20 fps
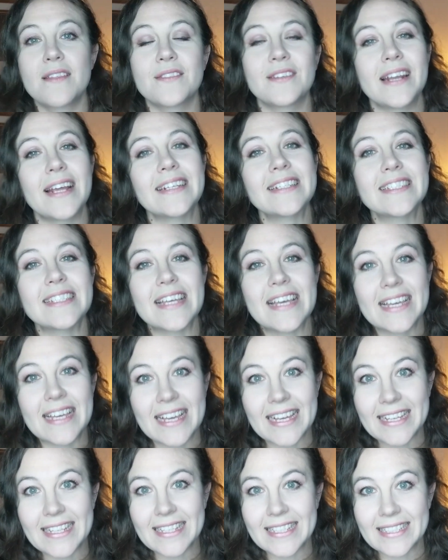The next thing
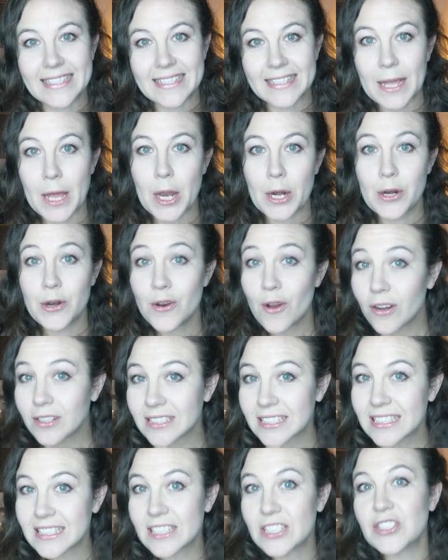is
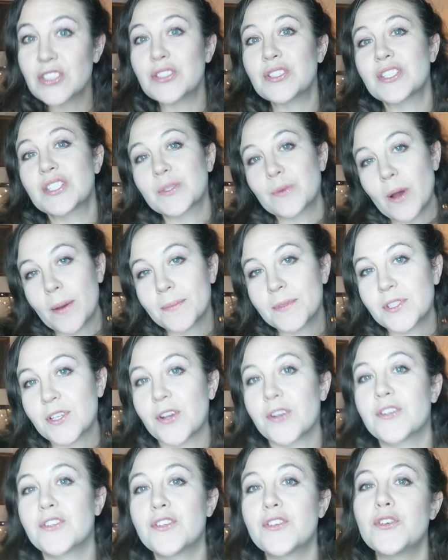not to swap to
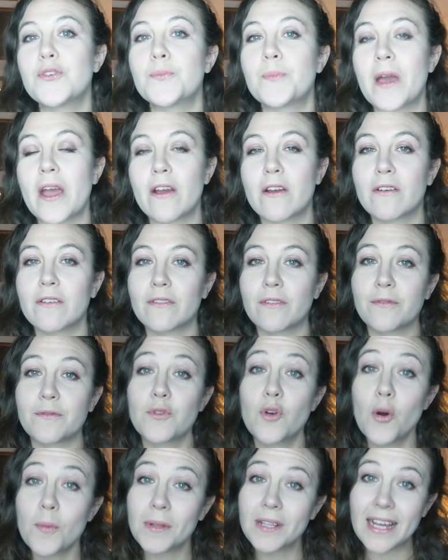your new pair of
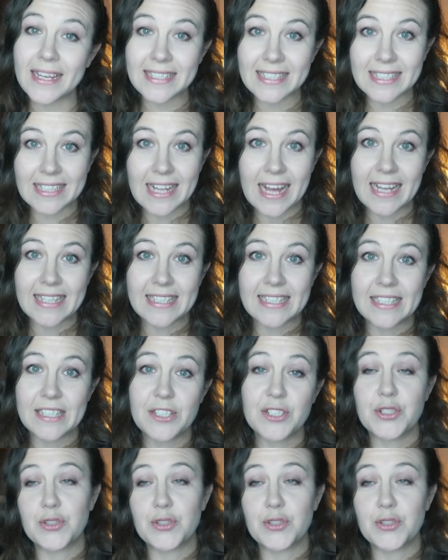normalized glasses